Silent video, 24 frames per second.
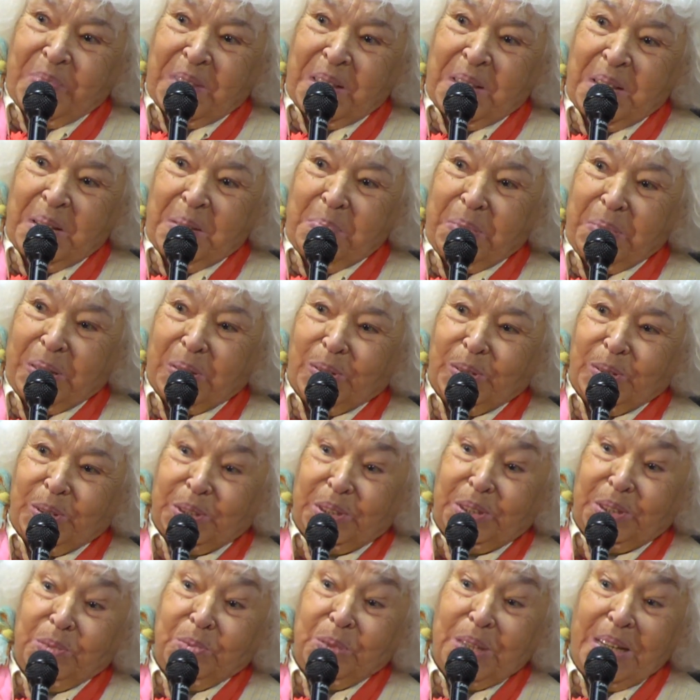because
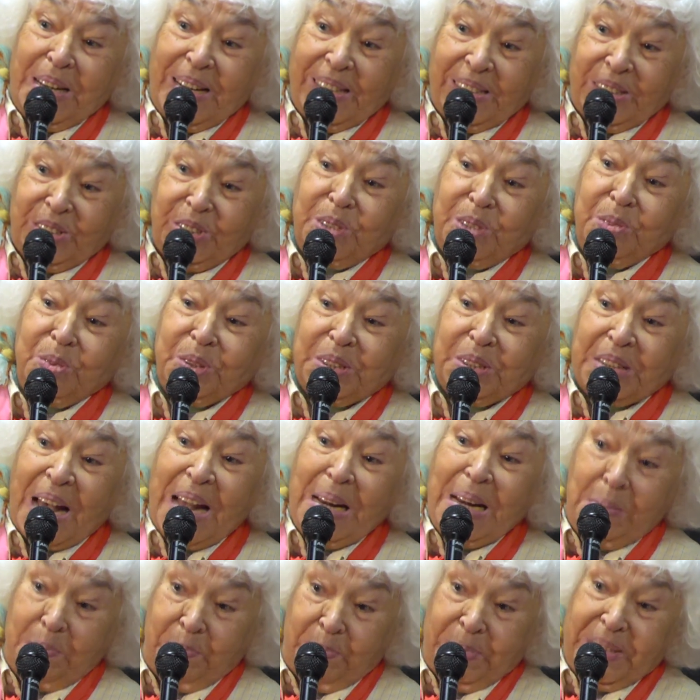she was
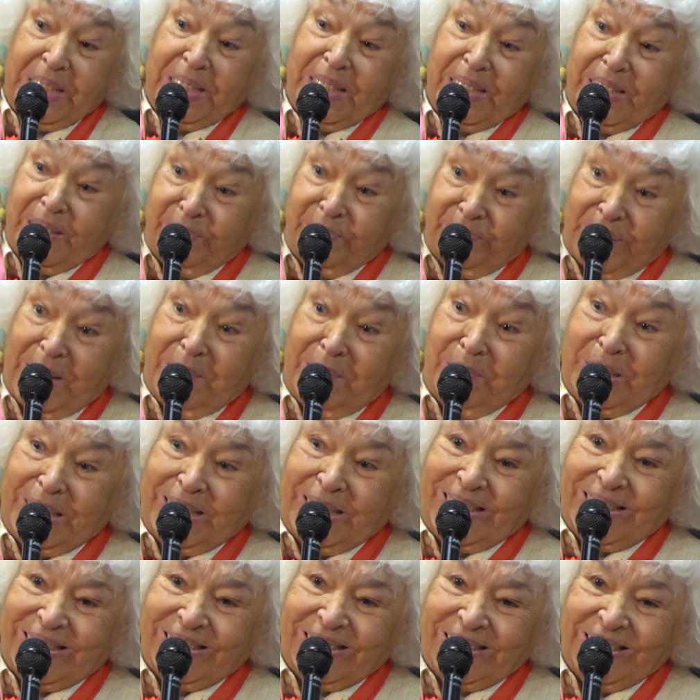helping the
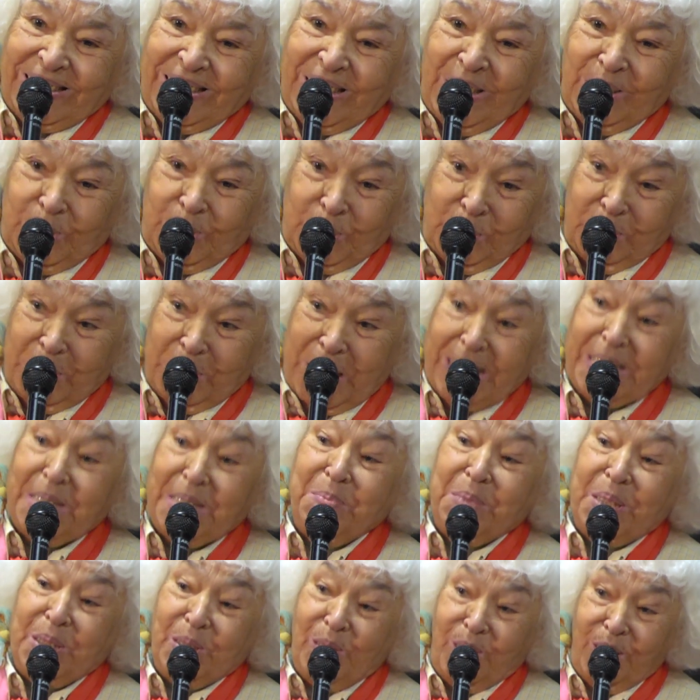family to marry
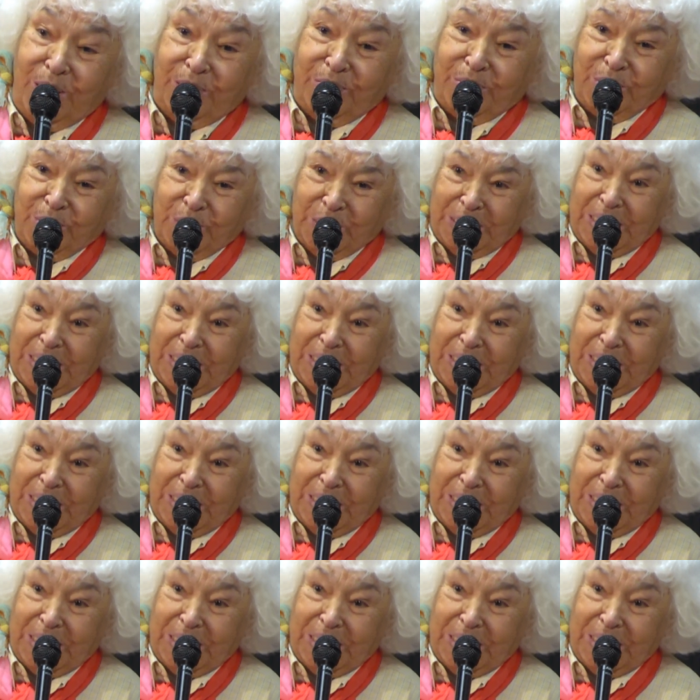me off when I